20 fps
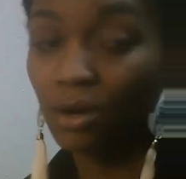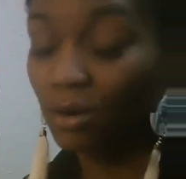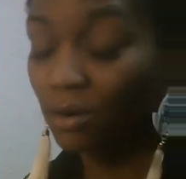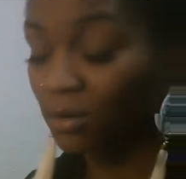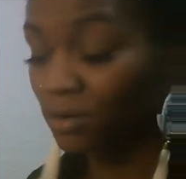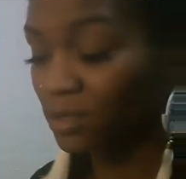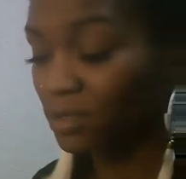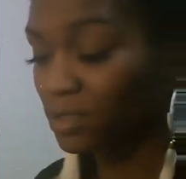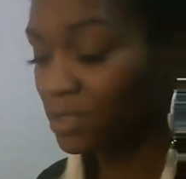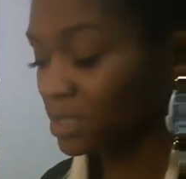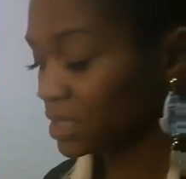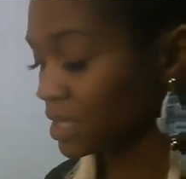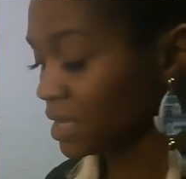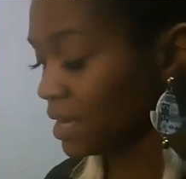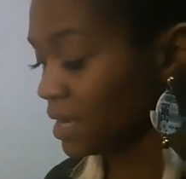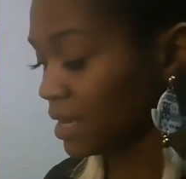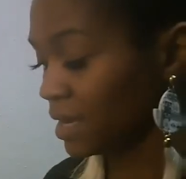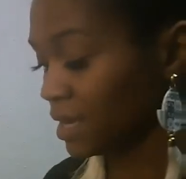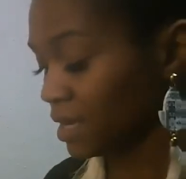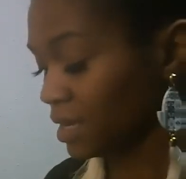
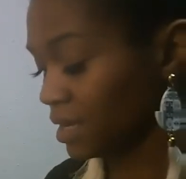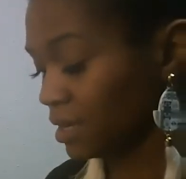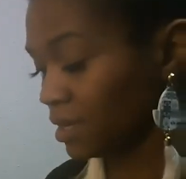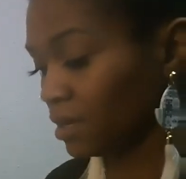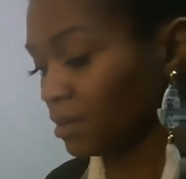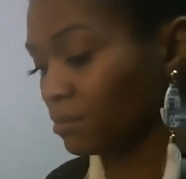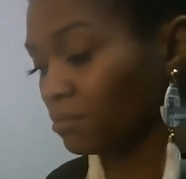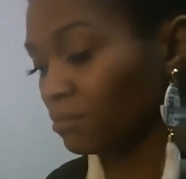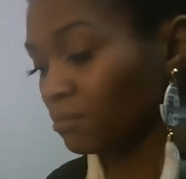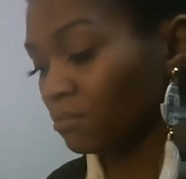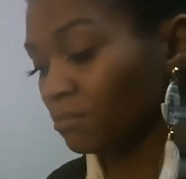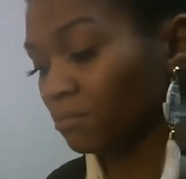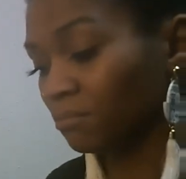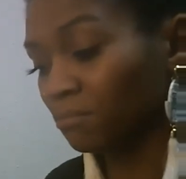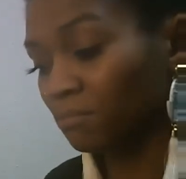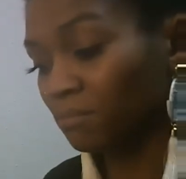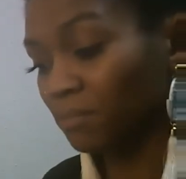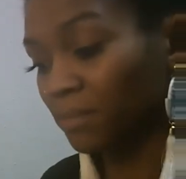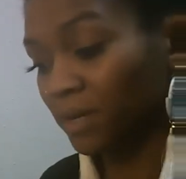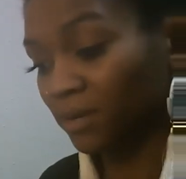cards and
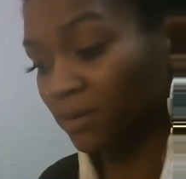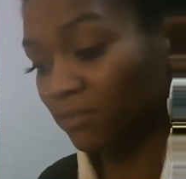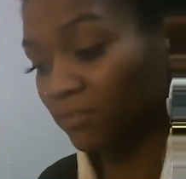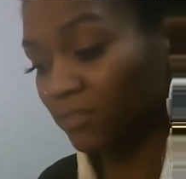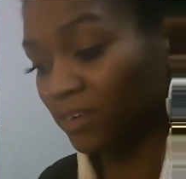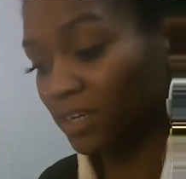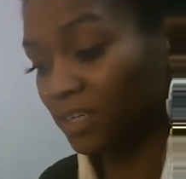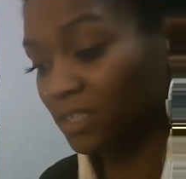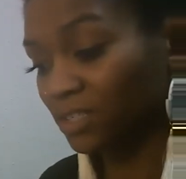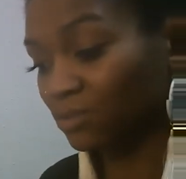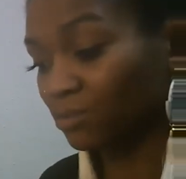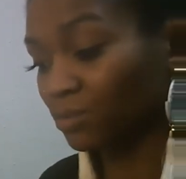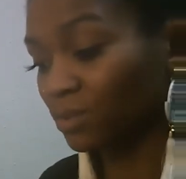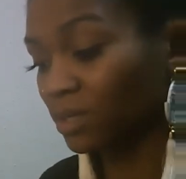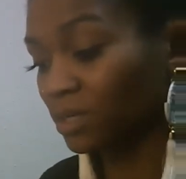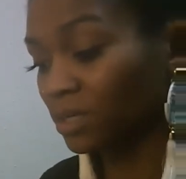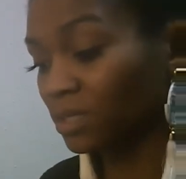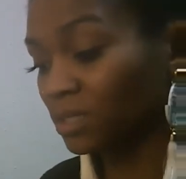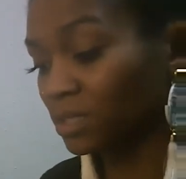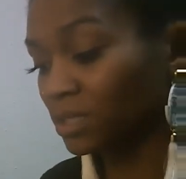manifest
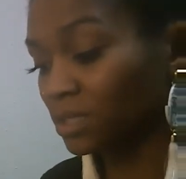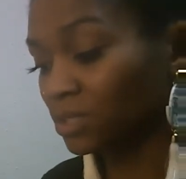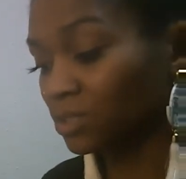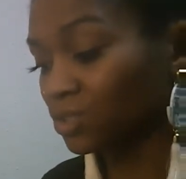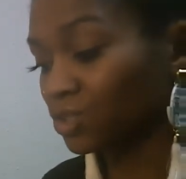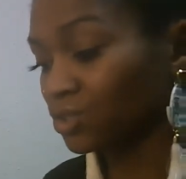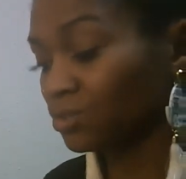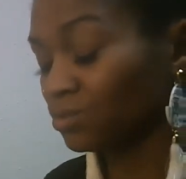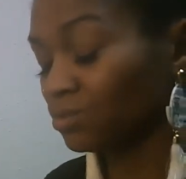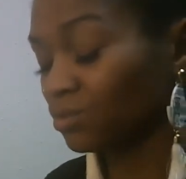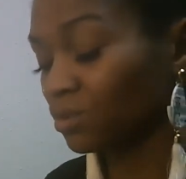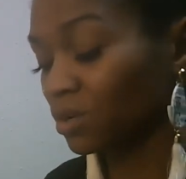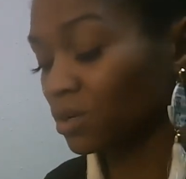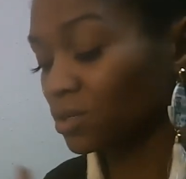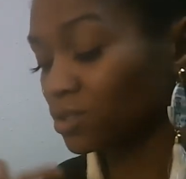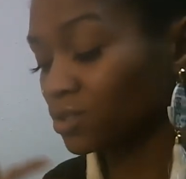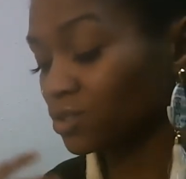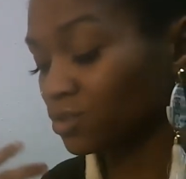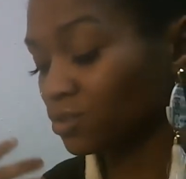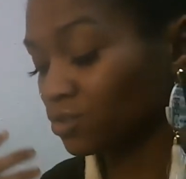what it is that you
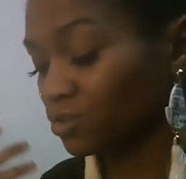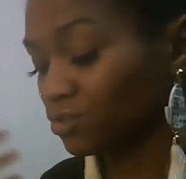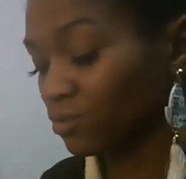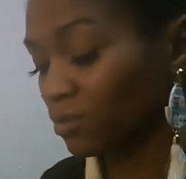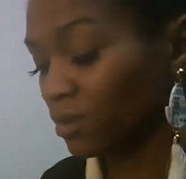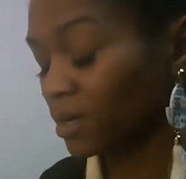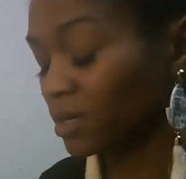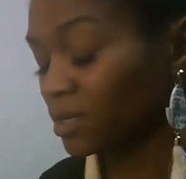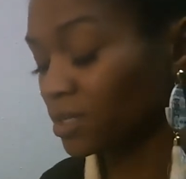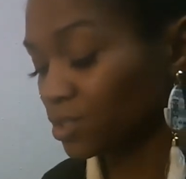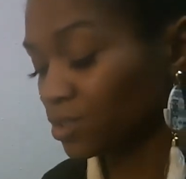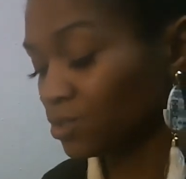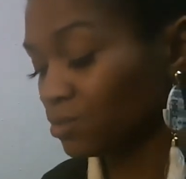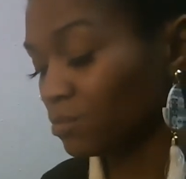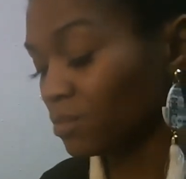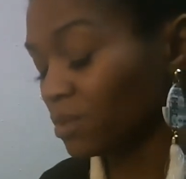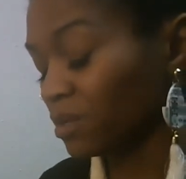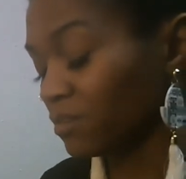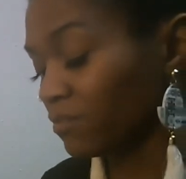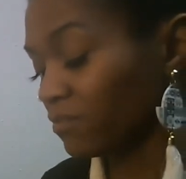are trying to
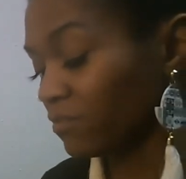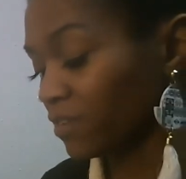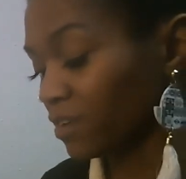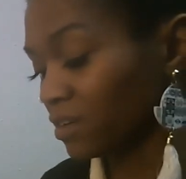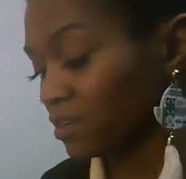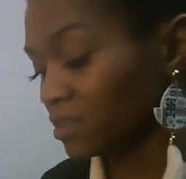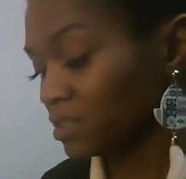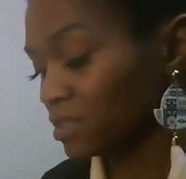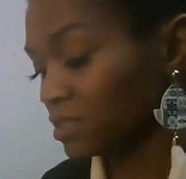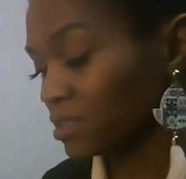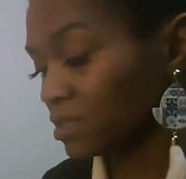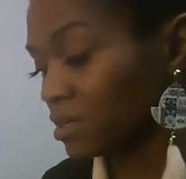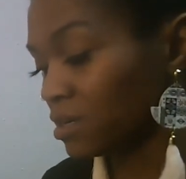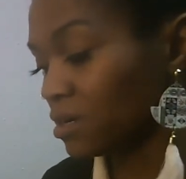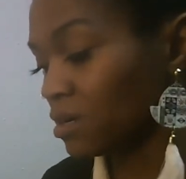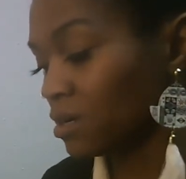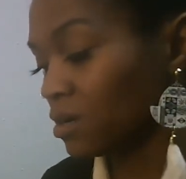manifest